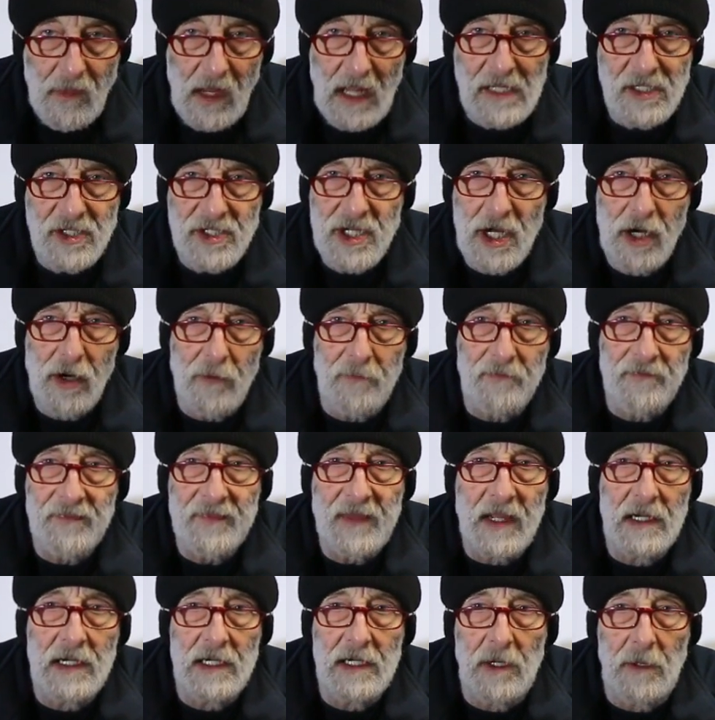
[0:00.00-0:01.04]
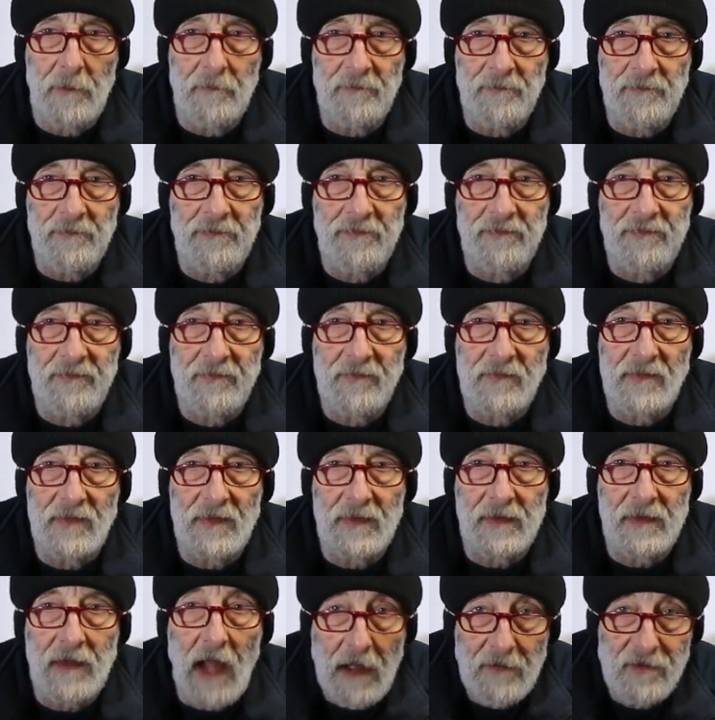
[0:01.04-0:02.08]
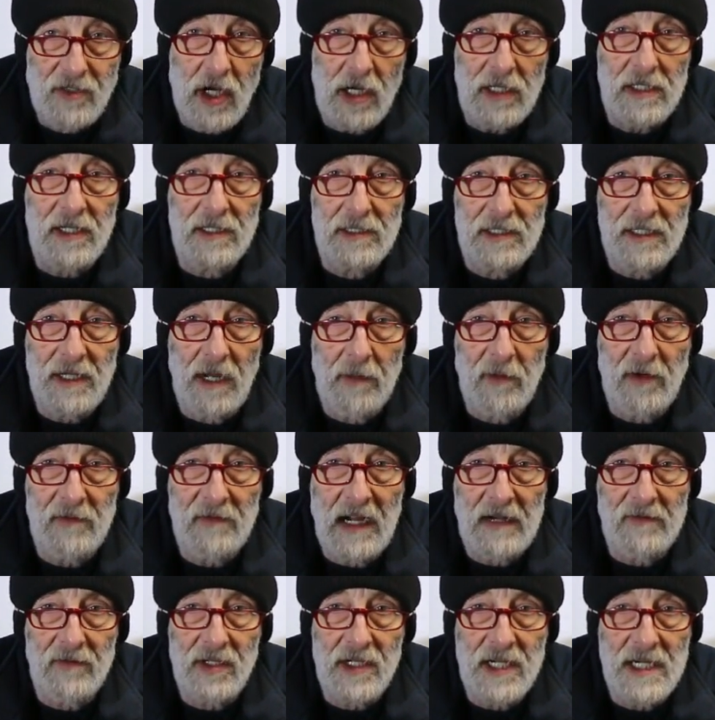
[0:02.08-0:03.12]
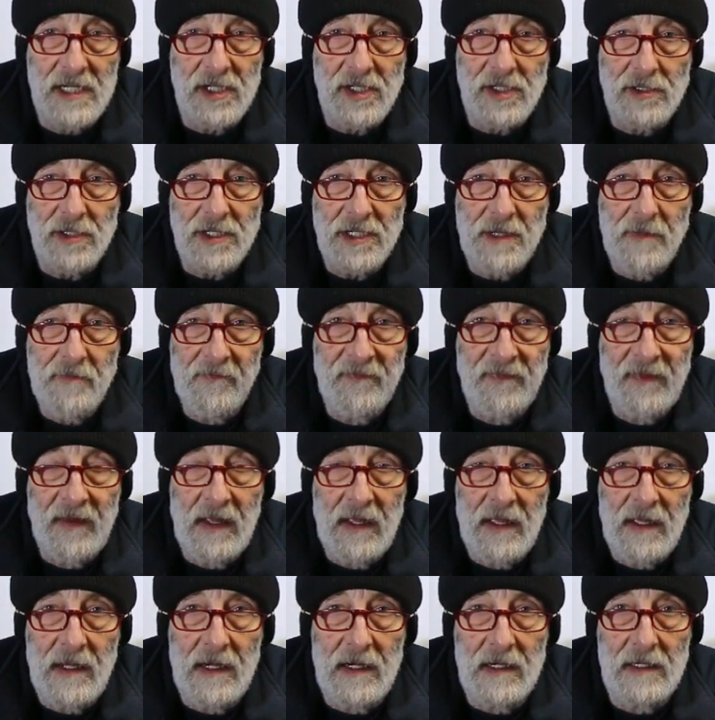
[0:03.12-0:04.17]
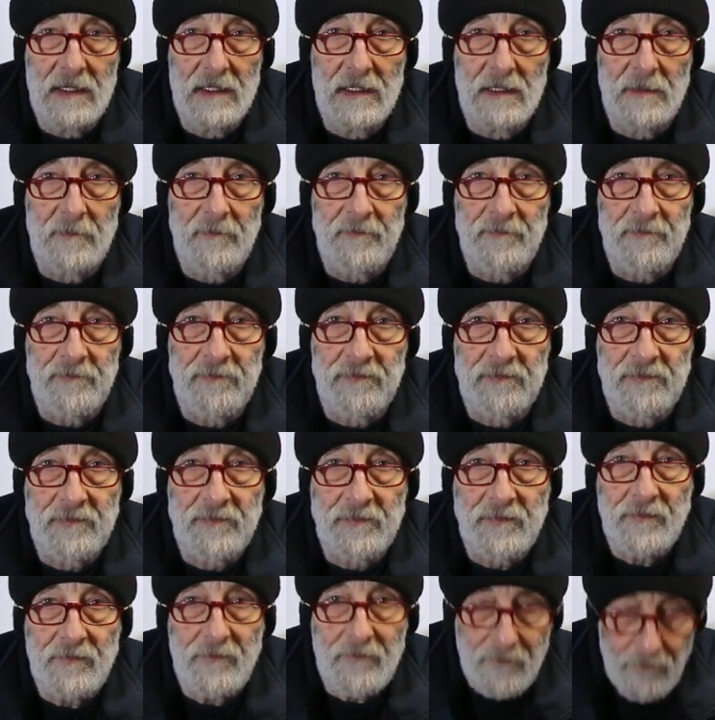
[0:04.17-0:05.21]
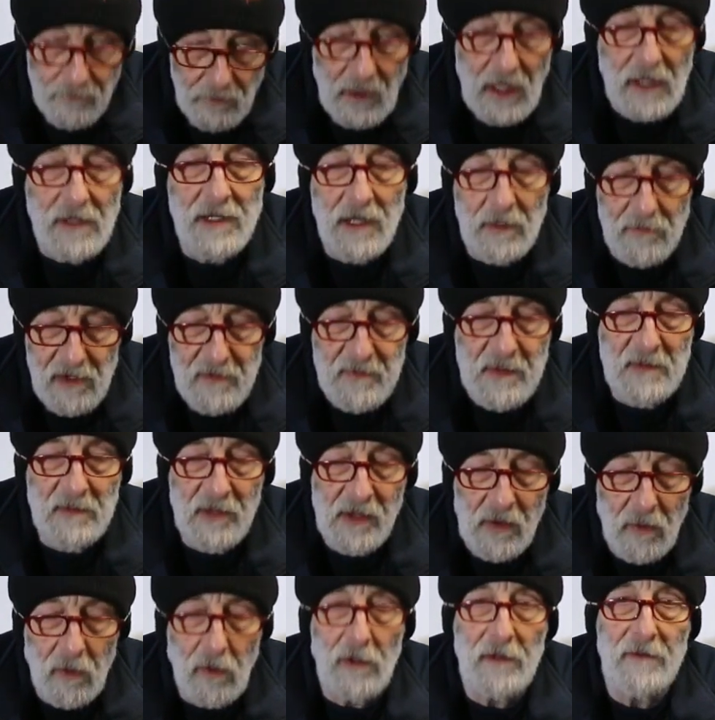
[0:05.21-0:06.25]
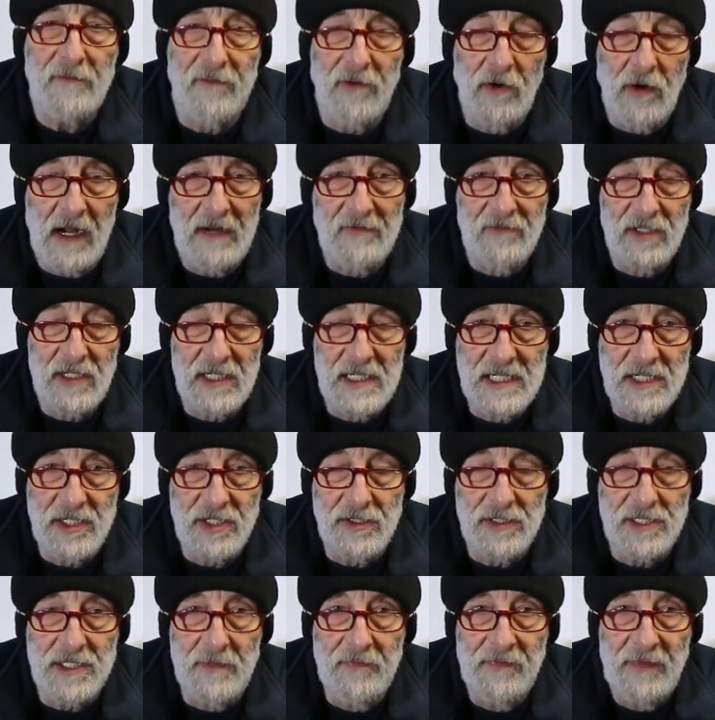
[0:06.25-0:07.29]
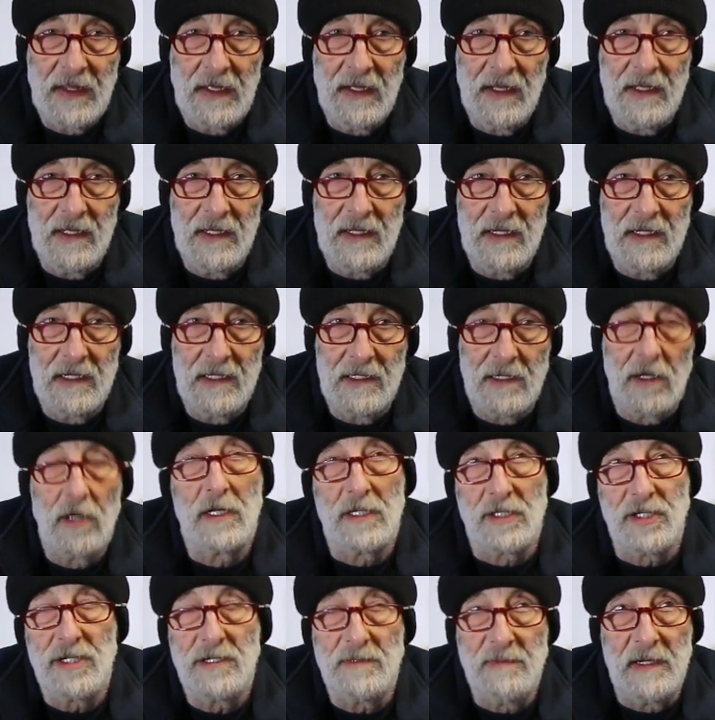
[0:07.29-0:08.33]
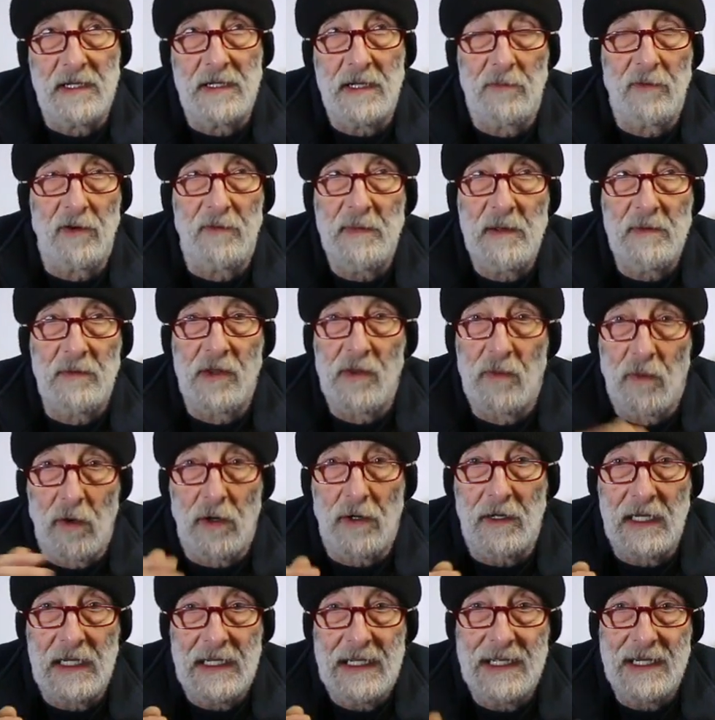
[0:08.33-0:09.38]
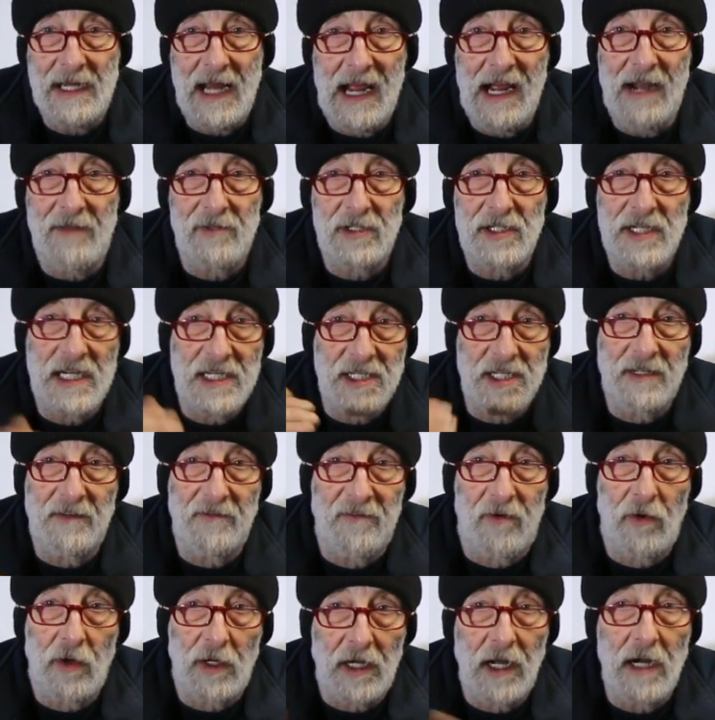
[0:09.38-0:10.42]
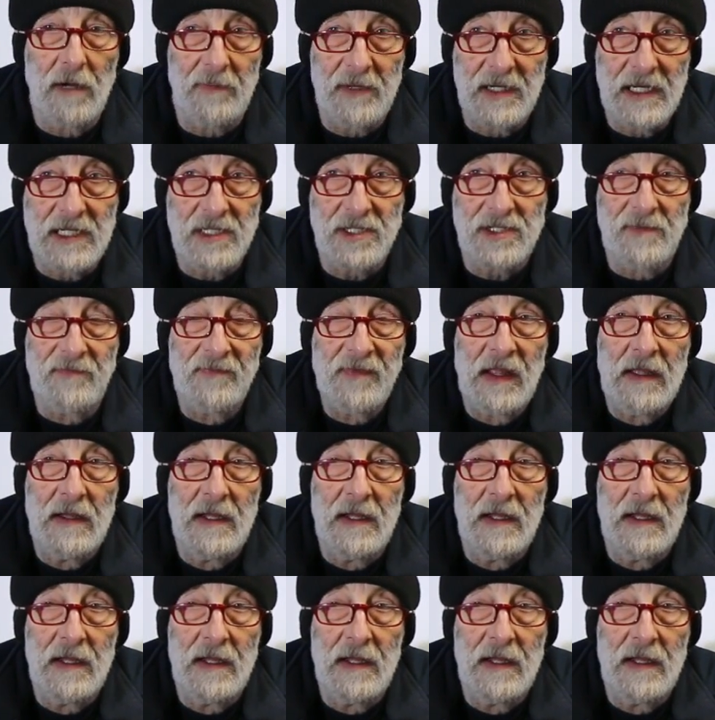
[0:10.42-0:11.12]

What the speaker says: So I've talked to a number of advertisers, a number of people that work for advertisers, number of people that work in advertising for companies.